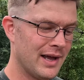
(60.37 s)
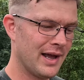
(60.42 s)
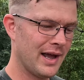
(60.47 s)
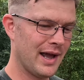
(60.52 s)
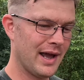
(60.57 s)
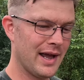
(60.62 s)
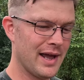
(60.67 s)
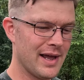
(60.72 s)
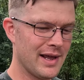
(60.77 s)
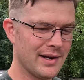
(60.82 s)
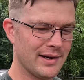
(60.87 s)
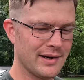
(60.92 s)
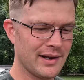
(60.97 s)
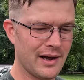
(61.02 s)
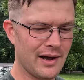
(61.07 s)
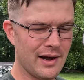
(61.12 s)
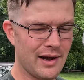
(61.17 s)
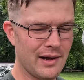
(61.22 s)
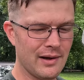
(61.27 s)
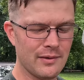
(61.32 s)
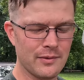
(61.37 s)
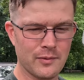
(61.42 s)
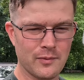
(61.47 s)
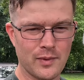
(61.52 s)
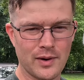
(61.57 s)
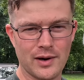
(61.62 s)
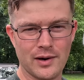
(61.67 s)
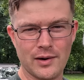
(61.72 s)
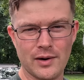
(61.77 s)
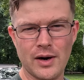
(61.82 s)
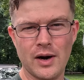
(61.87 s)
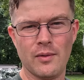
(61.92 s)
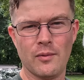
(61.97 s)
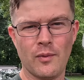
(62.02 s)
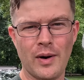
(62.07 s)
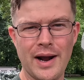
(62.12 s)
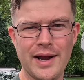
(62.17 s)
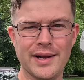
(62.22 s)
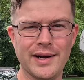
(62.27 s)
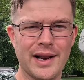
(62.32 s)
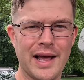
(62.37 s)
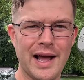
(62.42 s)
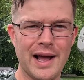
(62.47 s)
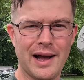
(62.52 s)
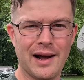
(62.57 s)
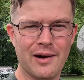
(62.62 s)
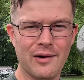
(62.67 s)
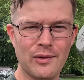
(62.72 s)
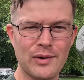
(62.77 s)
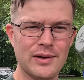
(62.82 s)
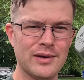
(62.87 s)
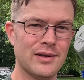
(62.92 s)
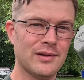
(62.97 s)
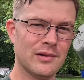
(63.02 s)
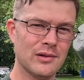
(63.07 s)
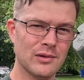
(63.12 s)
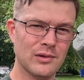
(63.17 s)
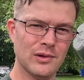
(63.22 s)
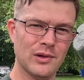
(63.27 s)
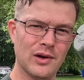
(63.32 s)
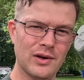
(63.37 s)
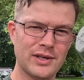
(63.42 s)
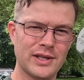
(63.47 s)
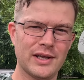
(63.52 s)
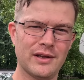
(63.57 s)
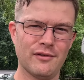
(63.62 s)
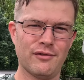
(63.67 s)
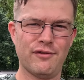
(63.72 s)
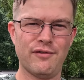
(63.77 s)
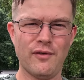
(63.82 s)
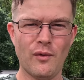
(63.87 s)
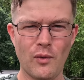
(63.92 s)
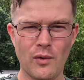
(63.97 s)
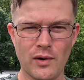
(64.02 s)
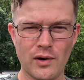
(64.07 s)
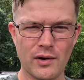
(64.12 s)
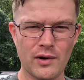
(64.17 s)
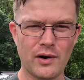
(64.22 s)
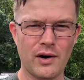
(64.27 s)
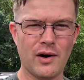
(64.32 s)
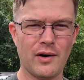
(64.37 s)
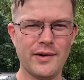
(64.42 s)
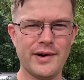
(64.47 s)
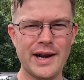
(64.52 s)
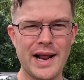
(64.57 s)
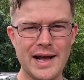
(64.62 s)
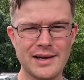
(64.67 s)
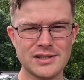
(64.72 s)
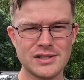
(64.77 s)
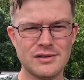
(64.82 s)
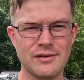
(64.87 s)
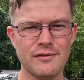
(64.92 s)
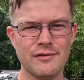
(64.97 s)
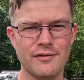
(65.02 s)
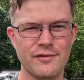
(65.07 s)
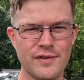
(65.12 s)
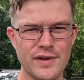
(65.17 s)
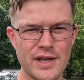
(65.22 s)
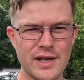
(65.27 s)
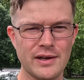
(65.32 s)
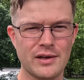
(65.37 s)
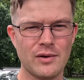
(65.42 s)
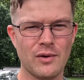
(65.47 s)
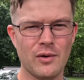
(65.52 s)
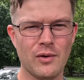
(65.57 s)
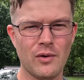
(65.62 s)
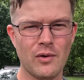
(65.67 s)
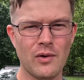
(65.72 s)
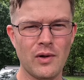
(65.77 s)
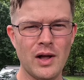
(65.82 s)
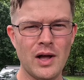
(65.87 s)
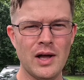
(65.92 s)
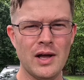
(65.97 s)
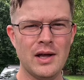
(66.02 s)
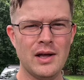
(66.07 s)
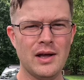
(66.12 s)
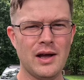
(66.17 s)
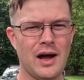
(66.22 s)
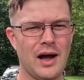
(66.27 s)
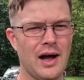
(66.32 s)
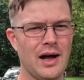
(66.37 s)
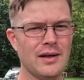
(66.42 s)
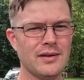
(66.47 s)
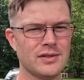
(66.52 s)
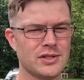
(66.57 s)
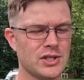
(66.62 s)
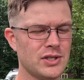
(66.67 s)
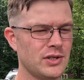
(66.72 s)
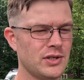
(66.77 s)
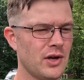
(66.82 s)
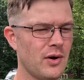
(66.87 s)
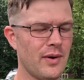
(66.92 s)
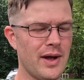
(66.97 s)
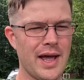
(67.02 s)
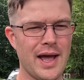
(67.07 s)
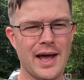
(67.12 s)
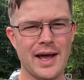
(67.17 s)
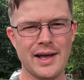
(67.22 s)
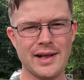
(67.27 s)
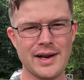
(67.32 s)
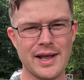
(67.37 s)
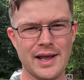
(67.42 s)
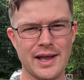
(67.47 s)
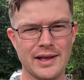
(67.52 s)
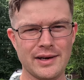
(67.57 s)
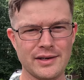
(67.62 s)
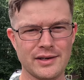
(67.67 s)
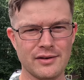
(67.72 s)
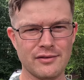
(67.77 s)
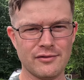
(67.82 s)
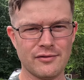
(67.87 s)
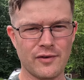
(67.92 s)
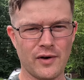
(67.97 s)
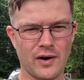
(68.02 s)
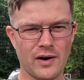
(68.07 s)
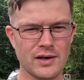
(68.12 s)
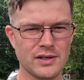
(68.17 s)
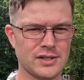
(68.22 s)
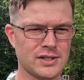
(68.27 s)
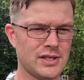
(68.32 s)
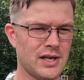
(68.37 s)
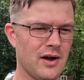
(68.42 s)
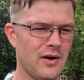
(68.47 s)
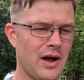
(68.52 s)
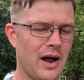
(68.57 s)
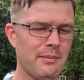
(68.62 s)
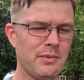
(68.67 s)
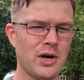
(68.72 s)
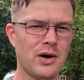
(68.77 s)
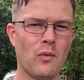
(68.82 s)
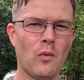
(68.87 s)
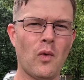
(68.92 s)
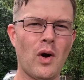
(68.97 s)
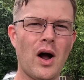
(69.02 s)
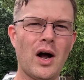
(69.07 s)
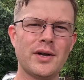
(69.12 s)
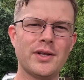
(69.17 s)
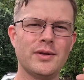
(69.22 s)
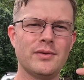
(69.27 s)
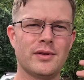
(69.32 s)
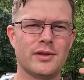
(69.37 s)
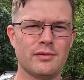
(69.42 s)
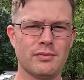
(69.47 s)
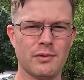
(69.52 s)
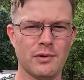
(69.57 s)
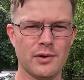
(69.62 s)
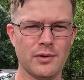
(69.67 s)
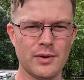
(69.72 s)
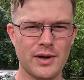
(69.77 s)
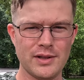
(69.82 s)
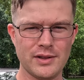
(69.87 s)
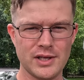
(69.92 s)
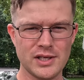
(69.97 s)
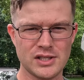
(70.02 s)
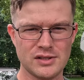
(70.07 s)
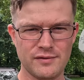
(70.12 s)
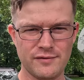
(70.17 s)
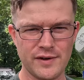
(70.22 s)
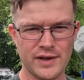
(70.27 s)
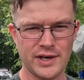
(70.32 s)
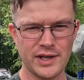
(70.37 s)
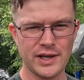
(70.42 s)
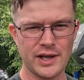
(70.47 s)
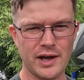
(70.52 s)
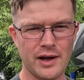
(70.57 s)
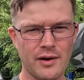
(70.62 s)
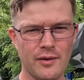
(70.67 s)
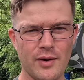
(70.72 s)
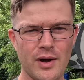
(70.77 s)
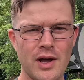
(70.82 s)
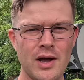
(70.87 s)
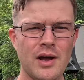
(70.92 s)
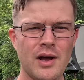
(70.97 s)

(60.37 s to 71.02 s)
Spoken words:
And we're right now looking for our next vehicle to go ahead and convert. So I'm gonna walk you through in this video